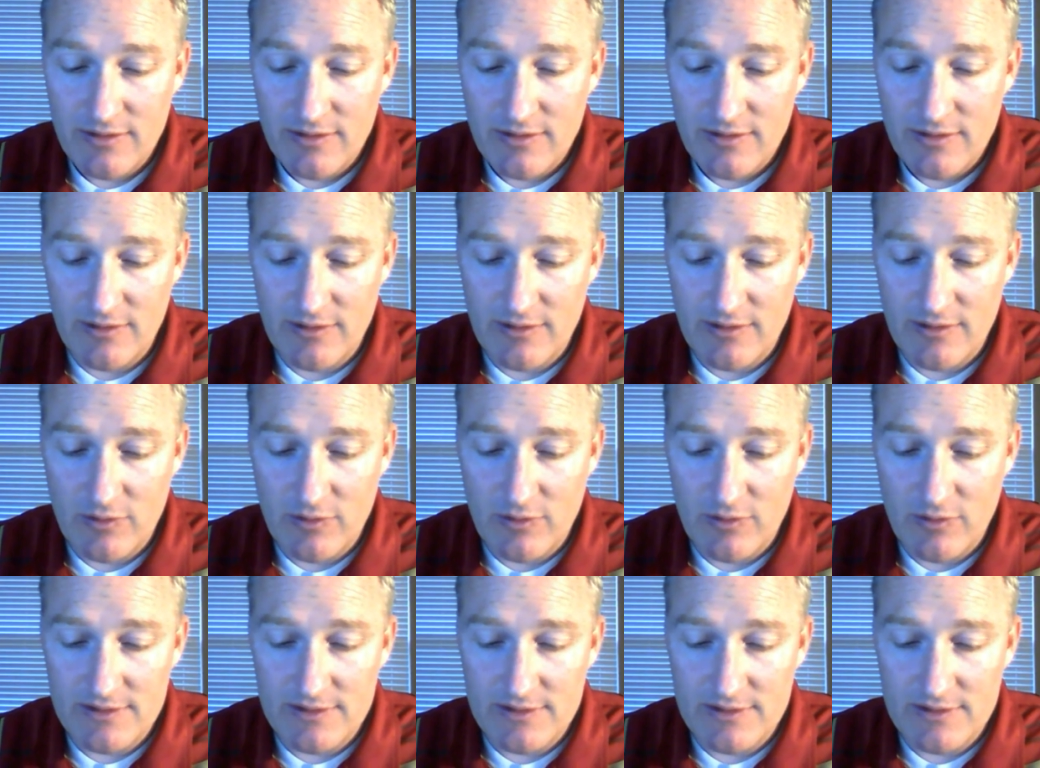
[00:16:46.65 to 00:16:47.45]
that
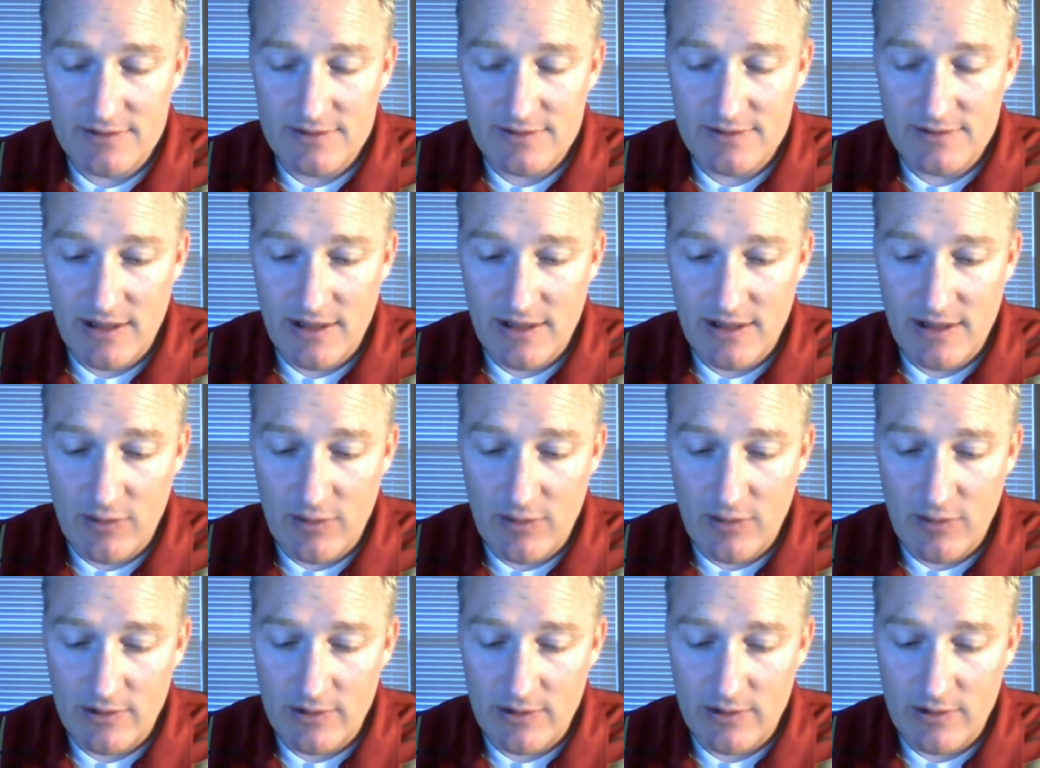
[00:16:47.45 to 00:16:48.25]
was an
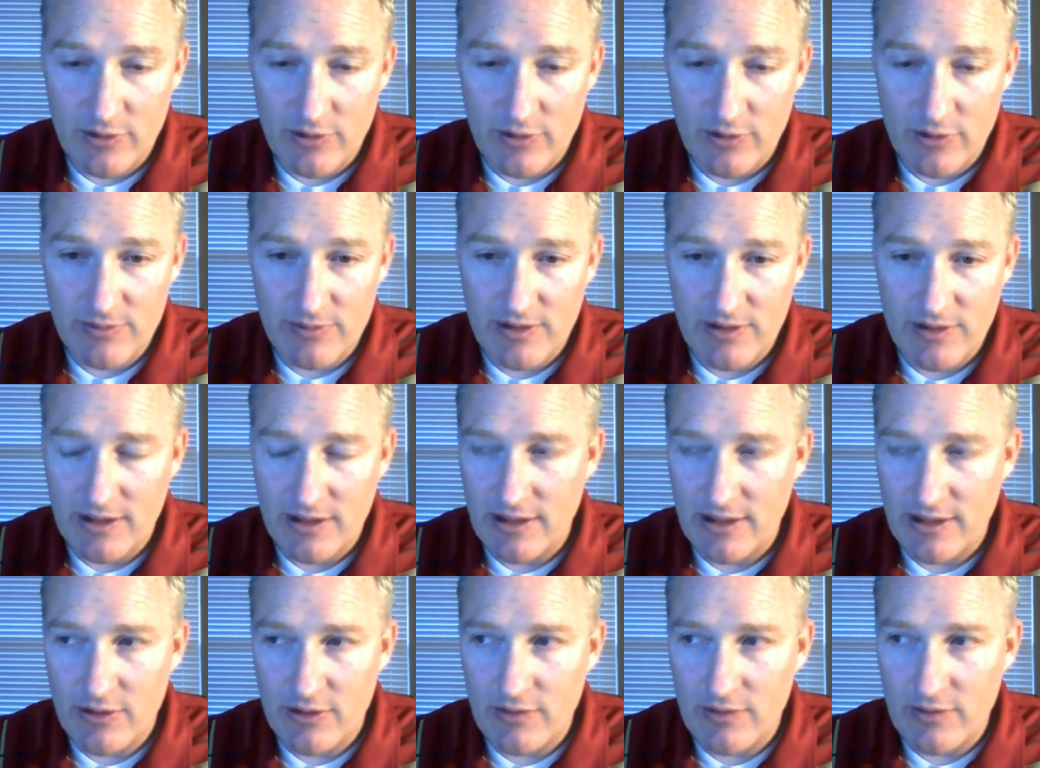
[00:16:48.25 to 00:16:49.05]
equilibrium thing,
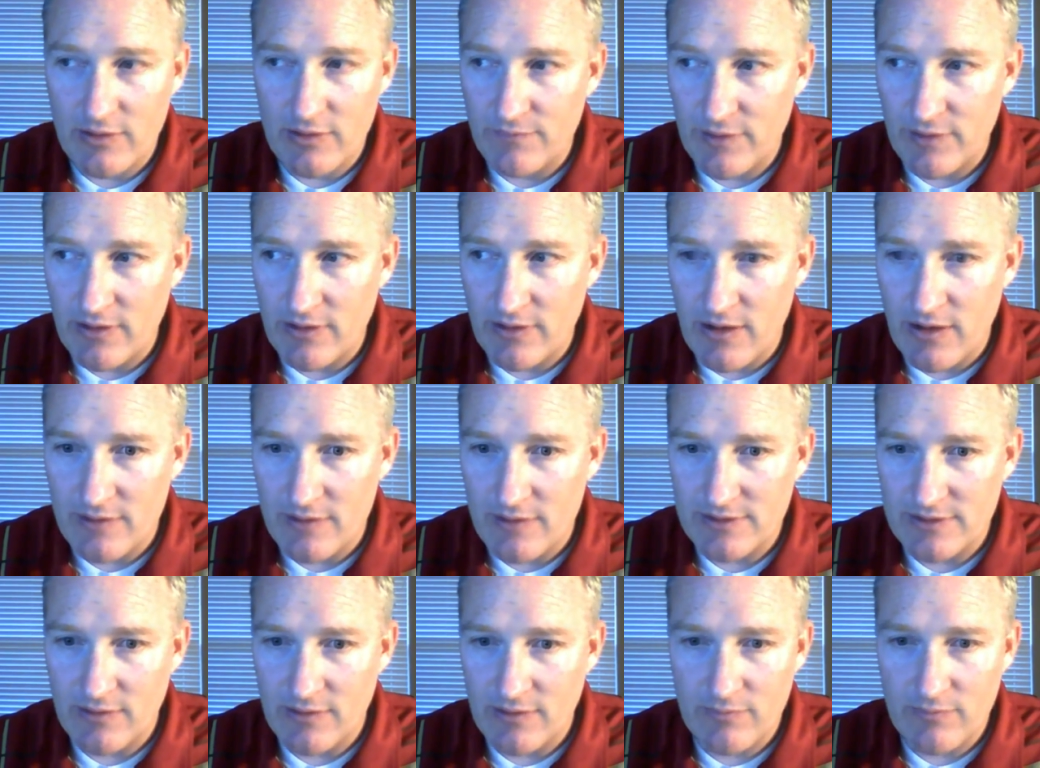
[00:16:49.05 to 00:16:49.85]
and I couldn't figure out. I
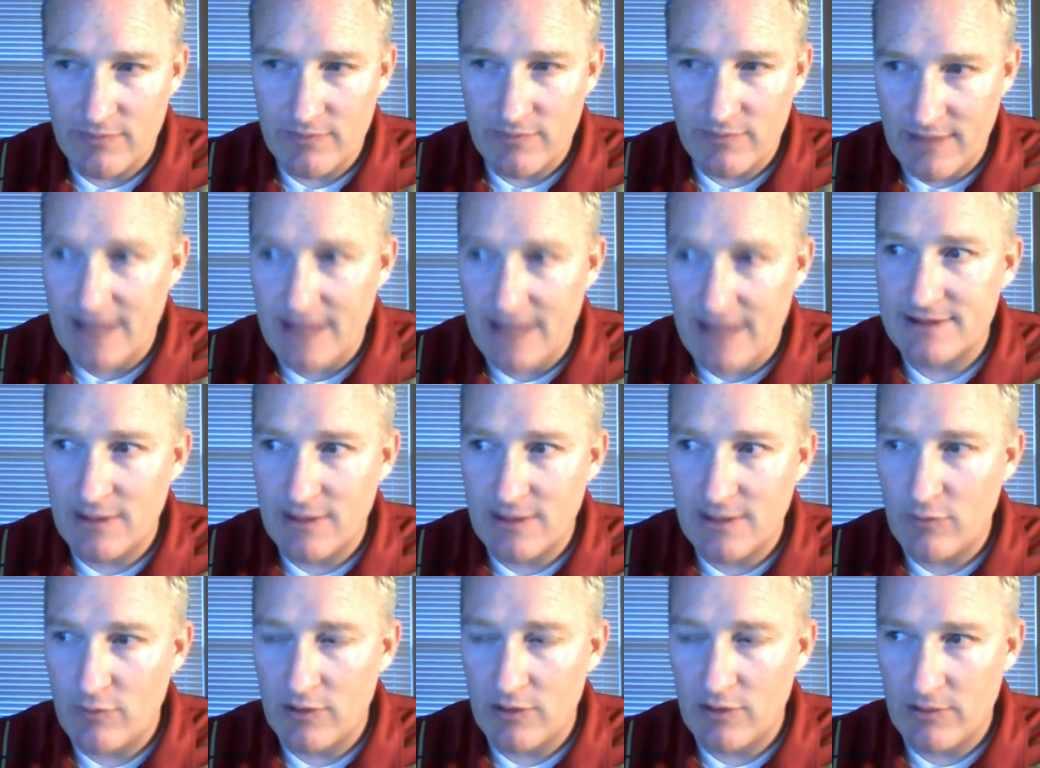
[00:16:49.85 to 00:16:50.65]
was like, "That's
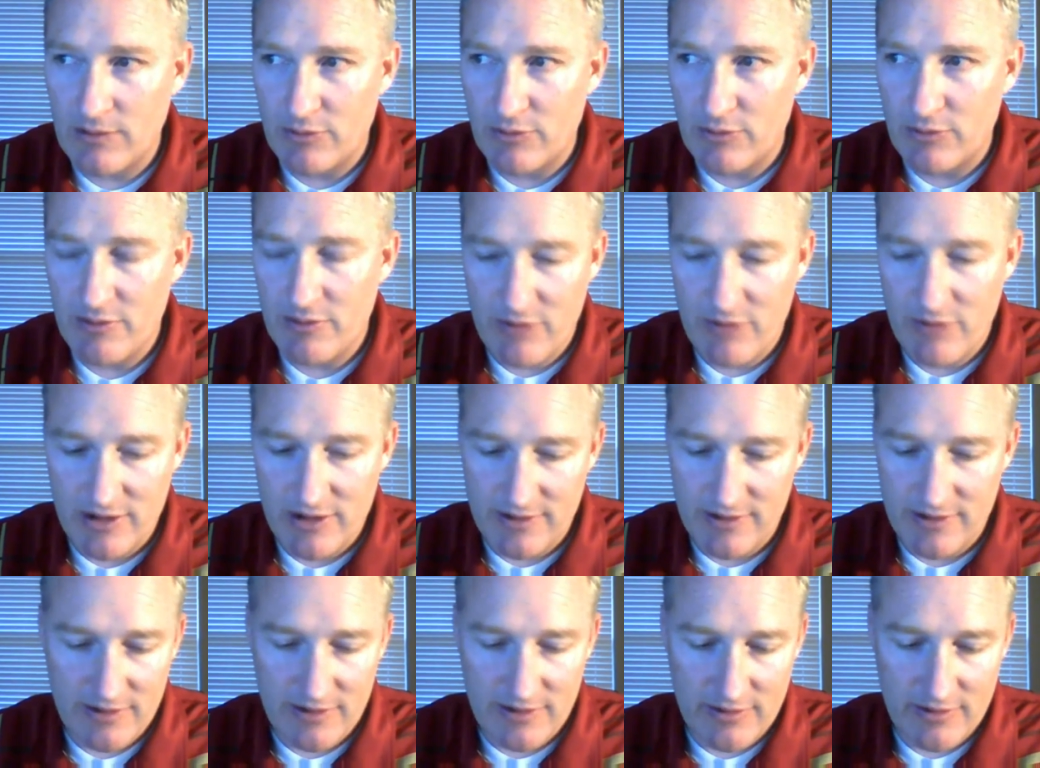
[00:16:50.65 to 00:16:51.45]
equilibrium right
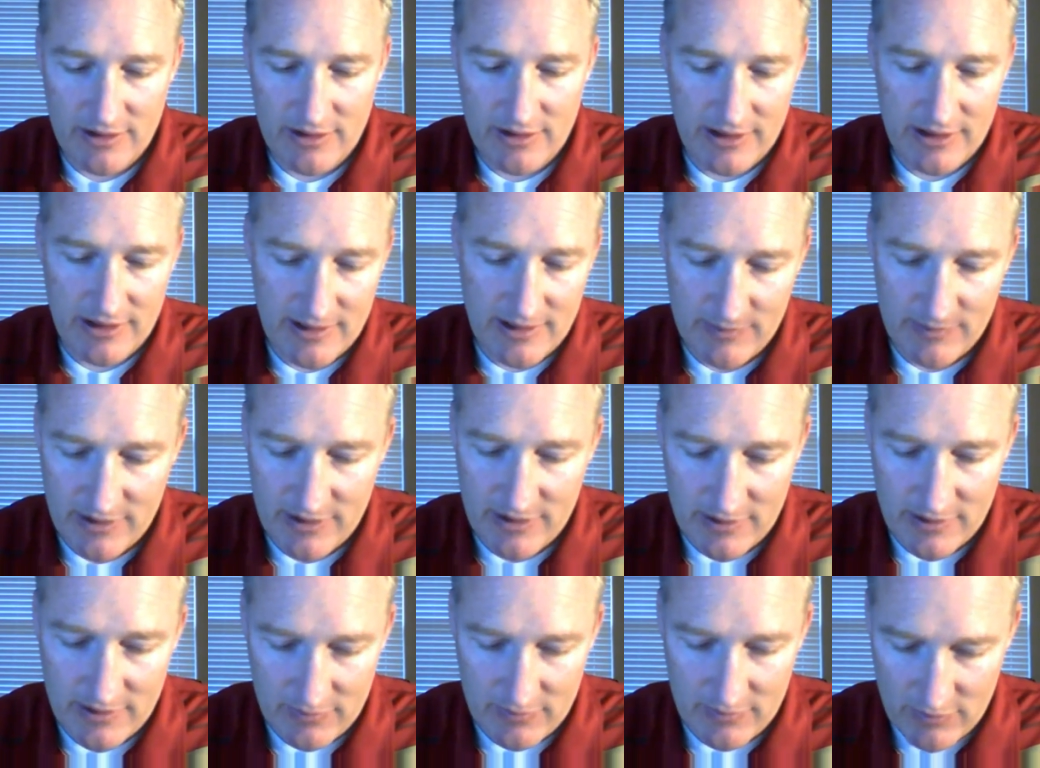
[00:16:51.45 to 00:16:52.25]
there," and I kept getting
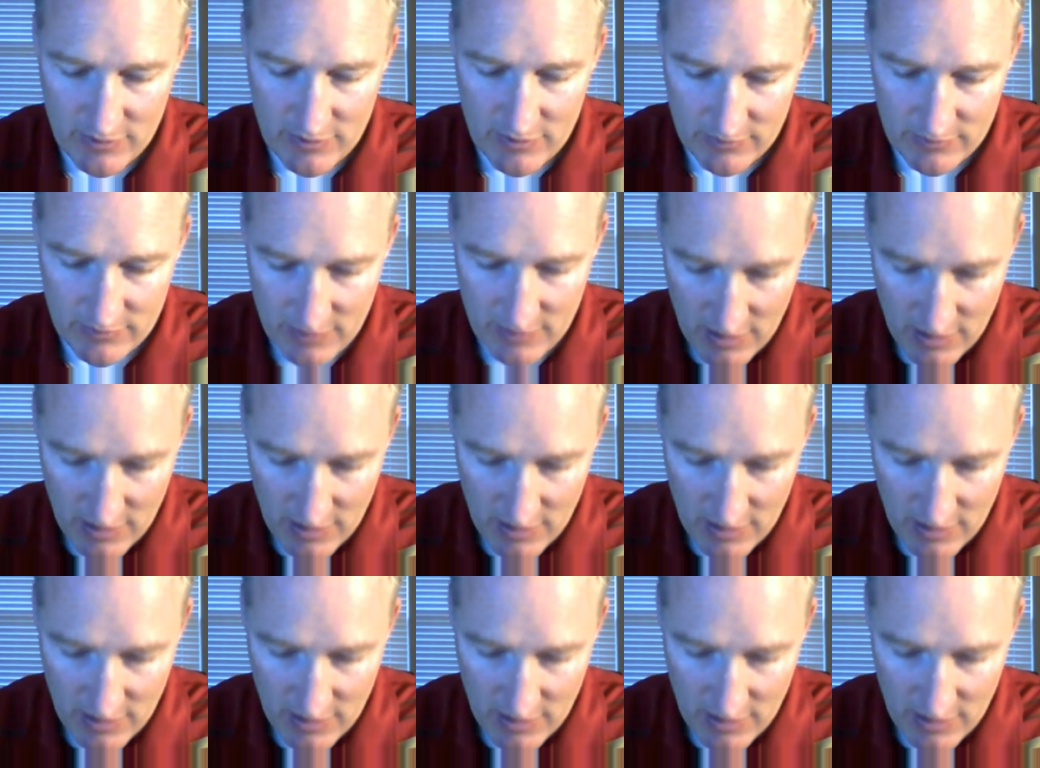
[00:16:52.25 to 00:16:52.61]
it wrong.